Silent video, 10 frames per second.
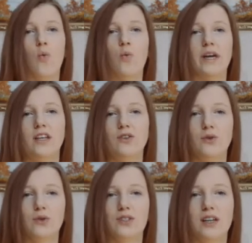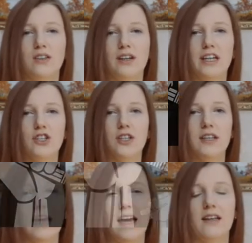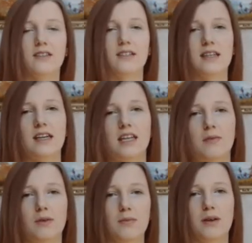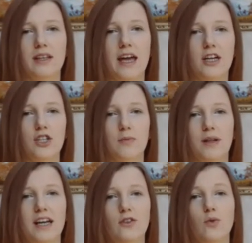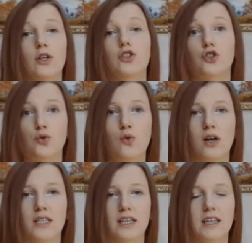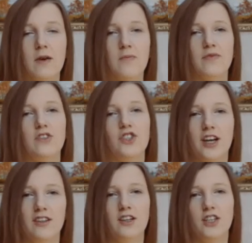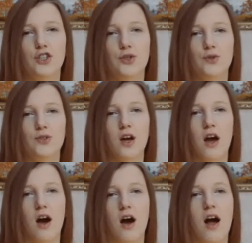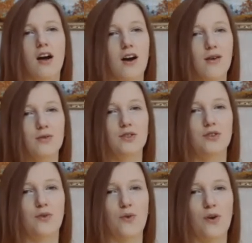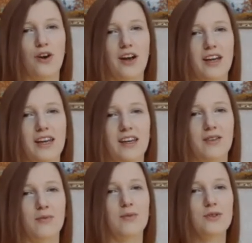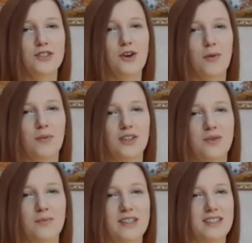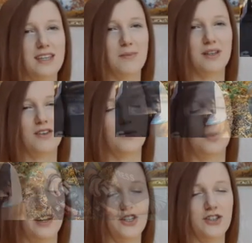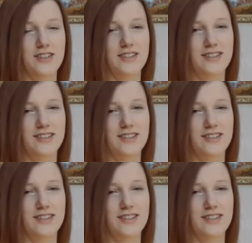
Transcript: Windhoek Declaration and the Namibian Action Plan to ensure that gender issues are accounted for in multi-component peacekeeping operations.